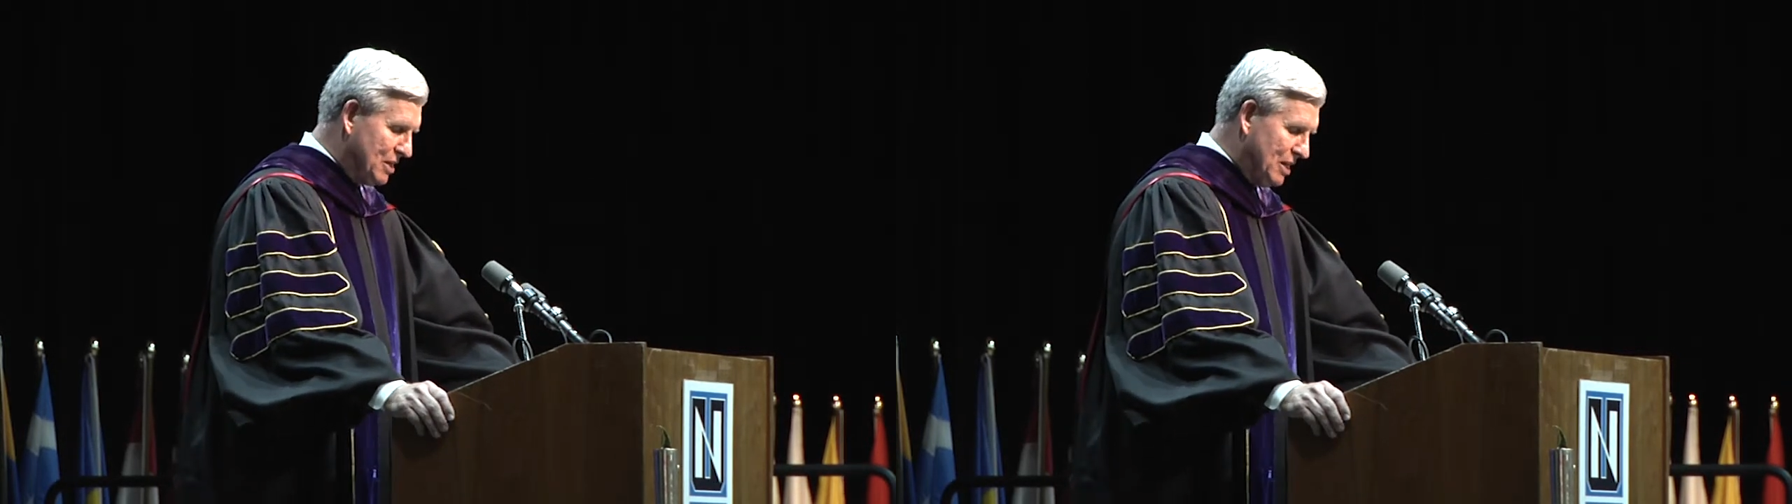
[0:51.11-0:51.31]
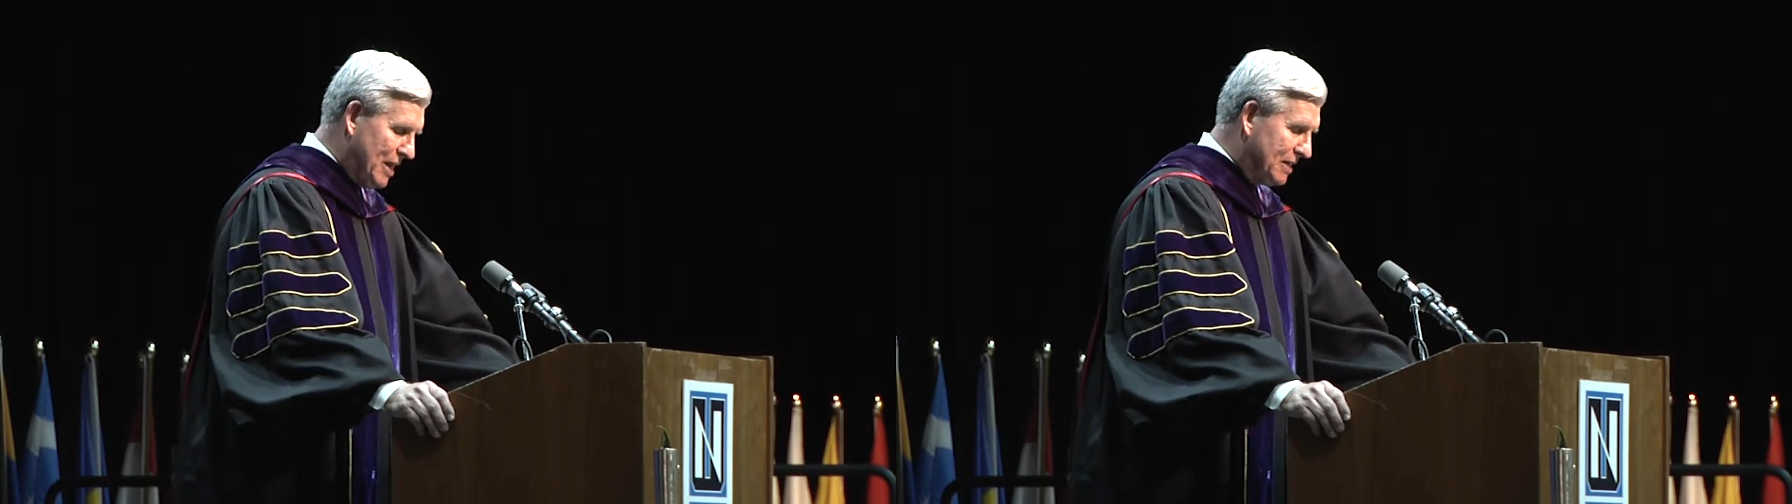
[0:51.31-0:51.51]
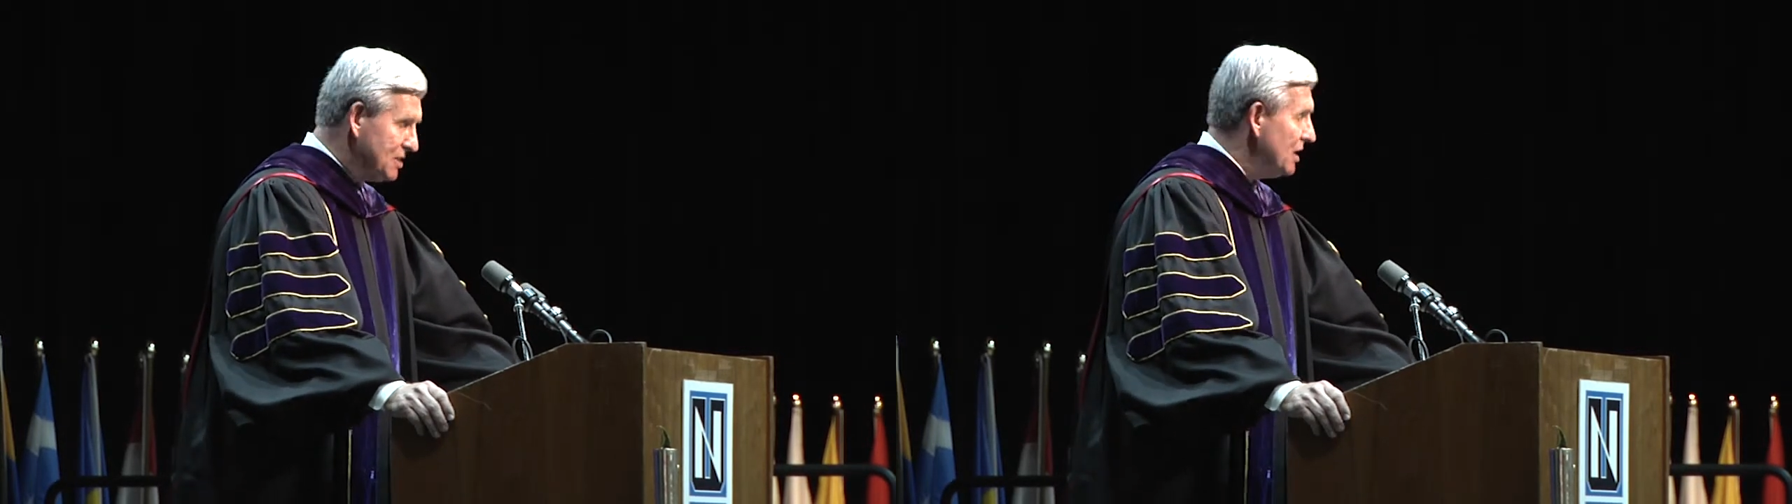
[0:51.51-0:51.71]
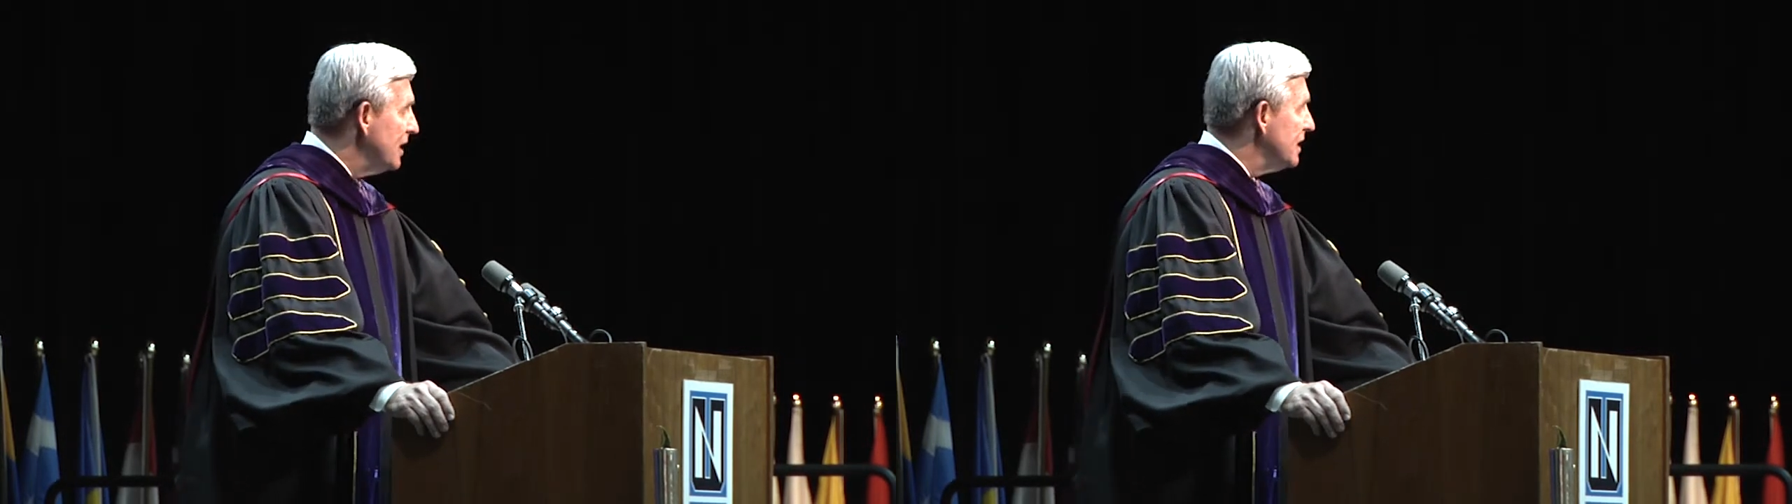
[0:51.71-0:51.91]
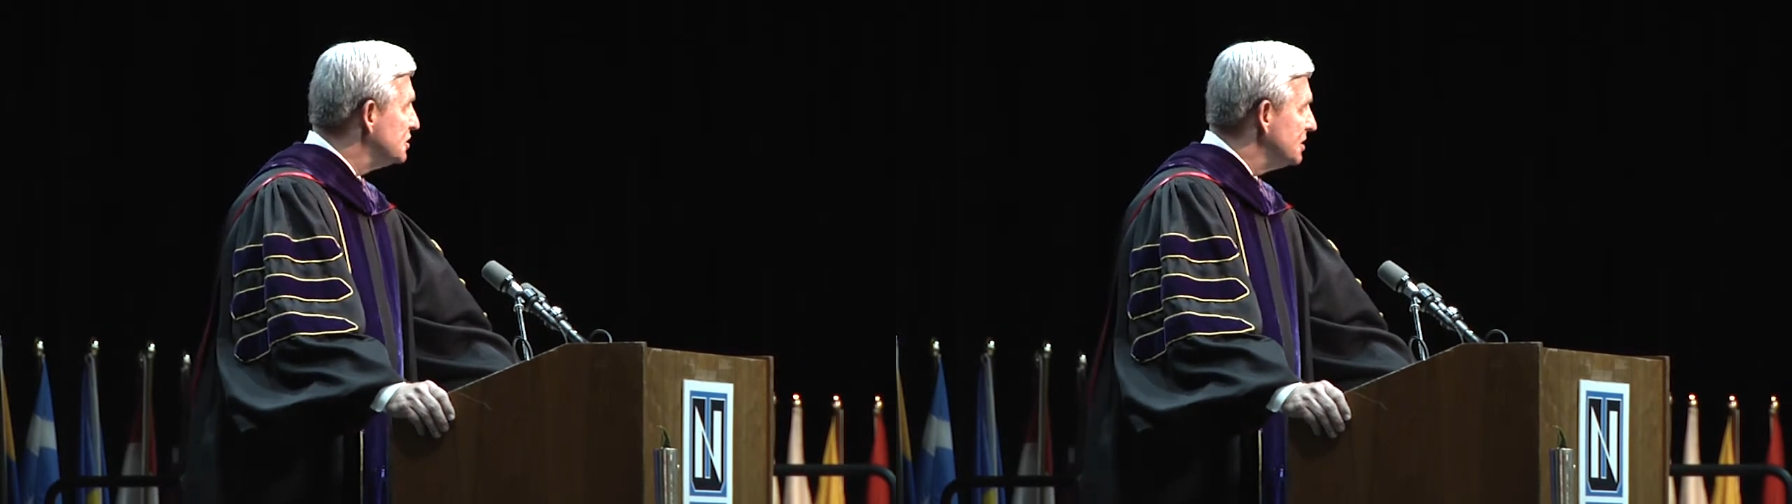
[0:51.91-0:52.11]
Connect
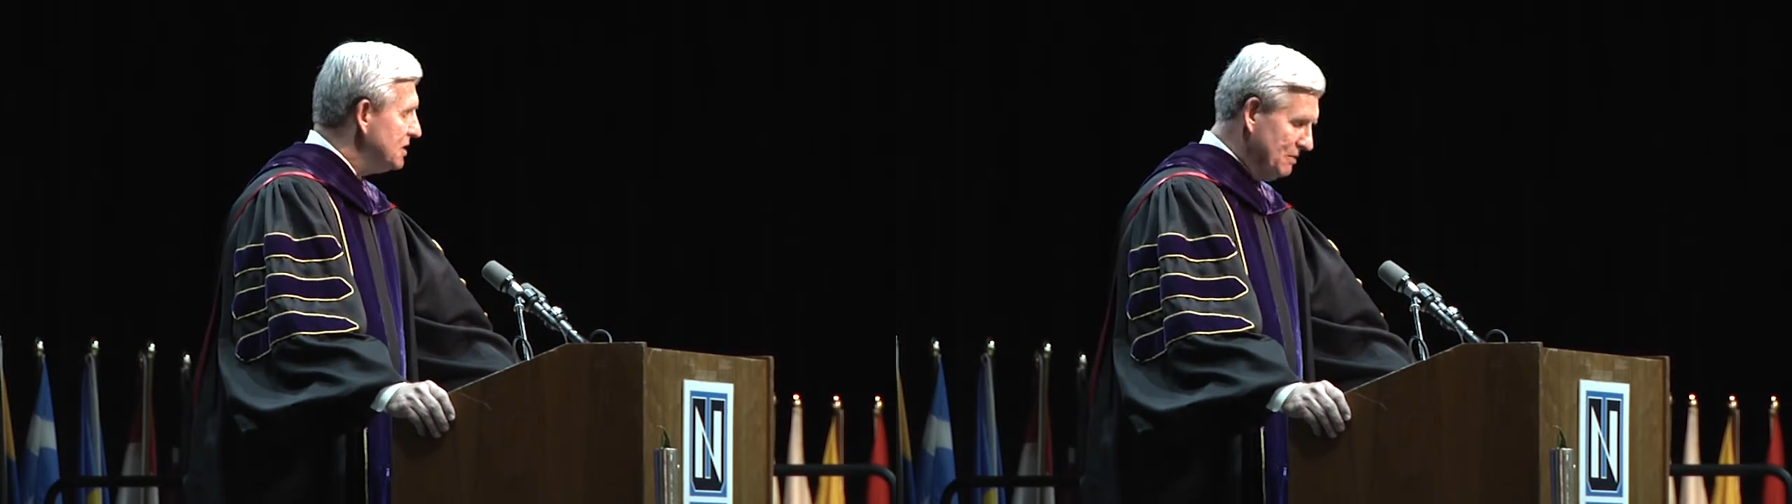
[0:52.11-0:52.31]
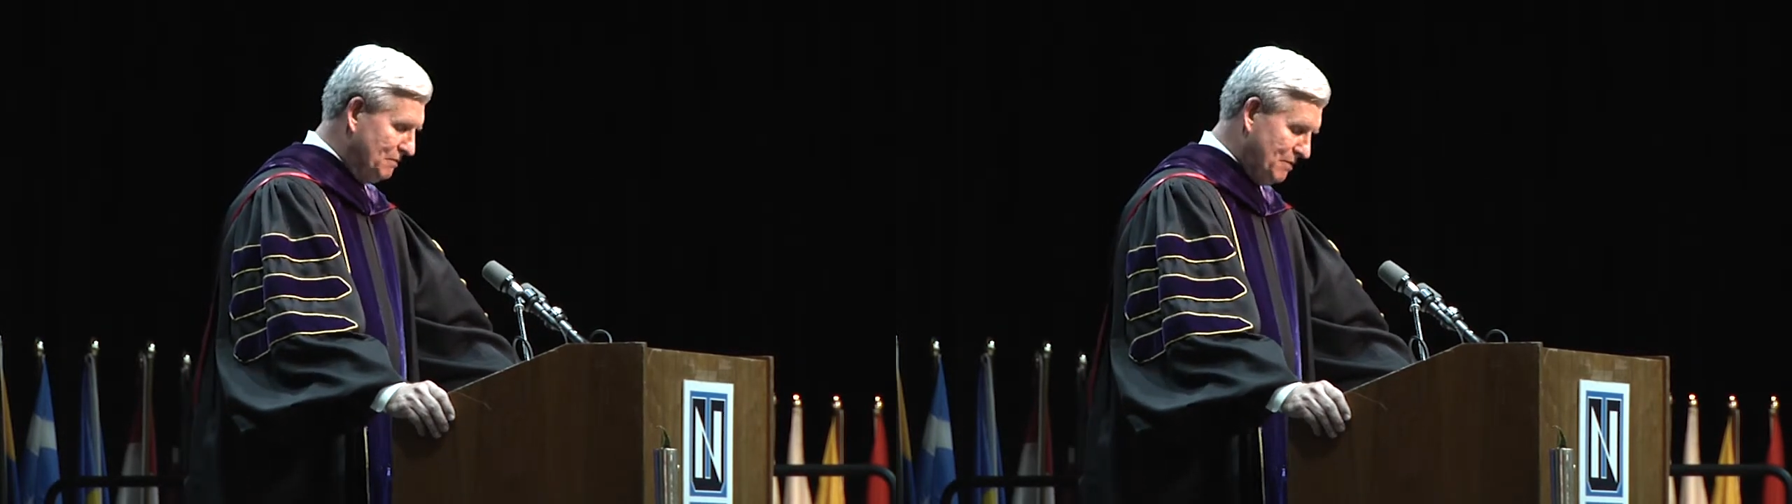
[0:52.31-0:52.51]
initiative